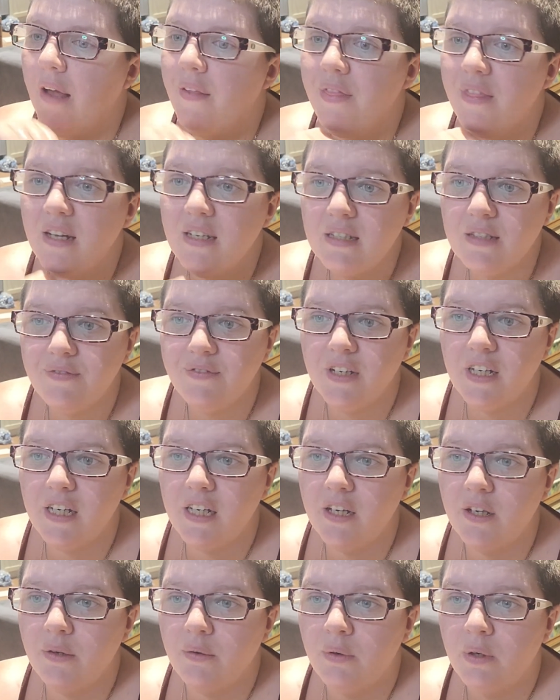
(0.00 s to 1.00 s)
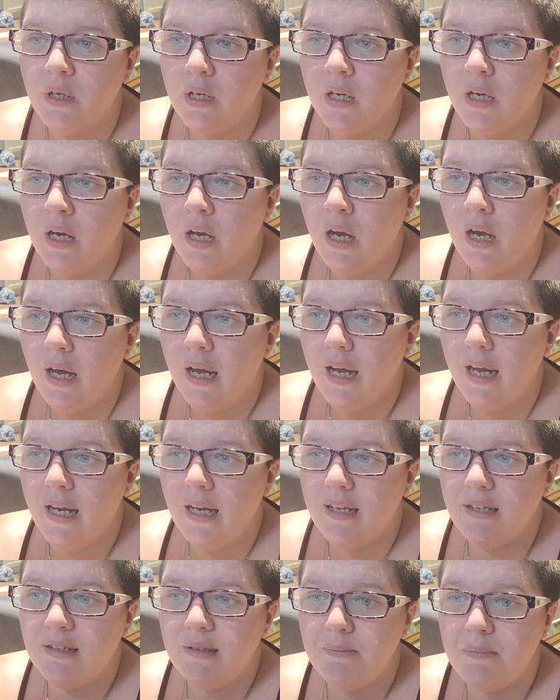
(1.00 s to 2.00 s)
And this video
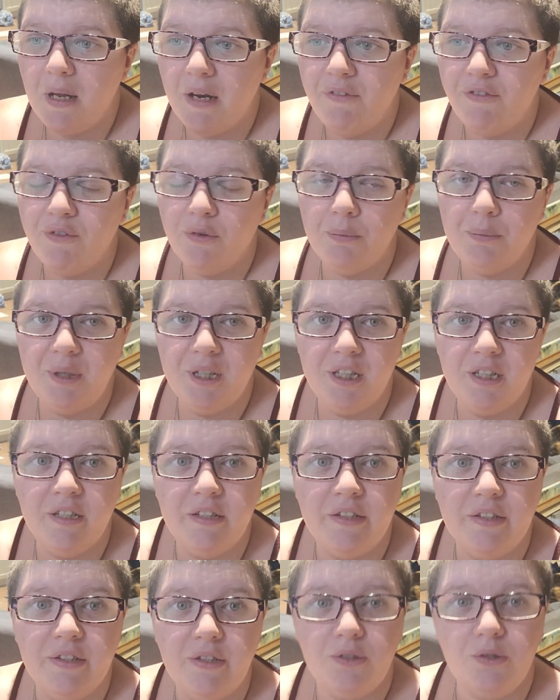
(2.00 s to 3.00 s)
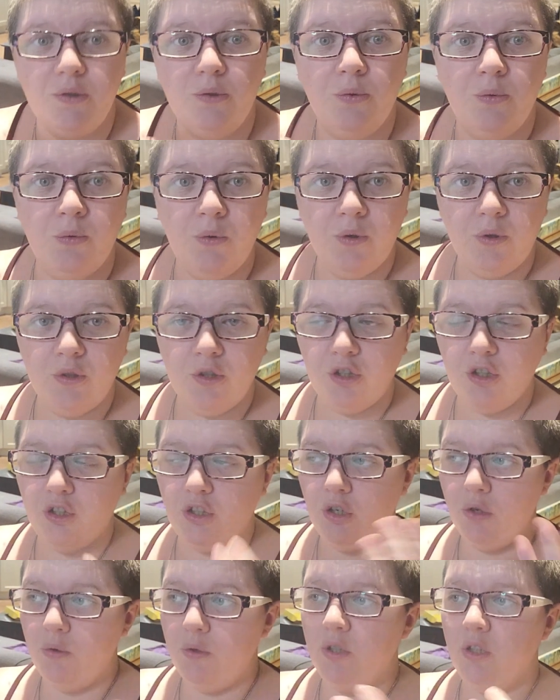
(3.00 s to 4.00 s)
is meant for me to
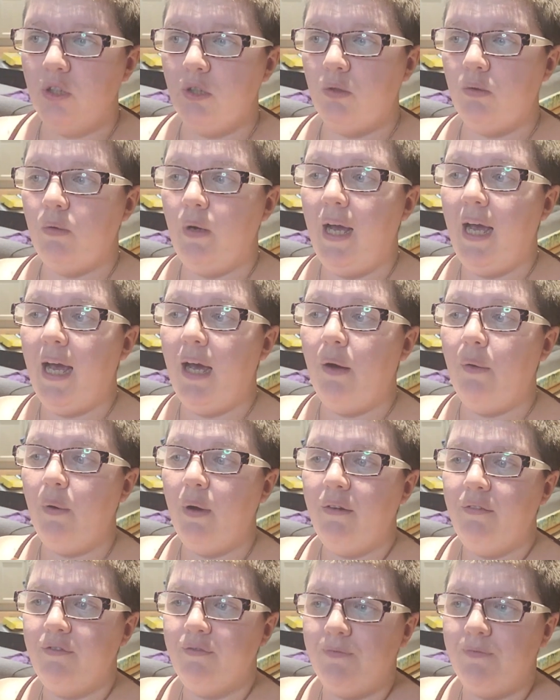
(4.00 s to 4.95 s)
show you how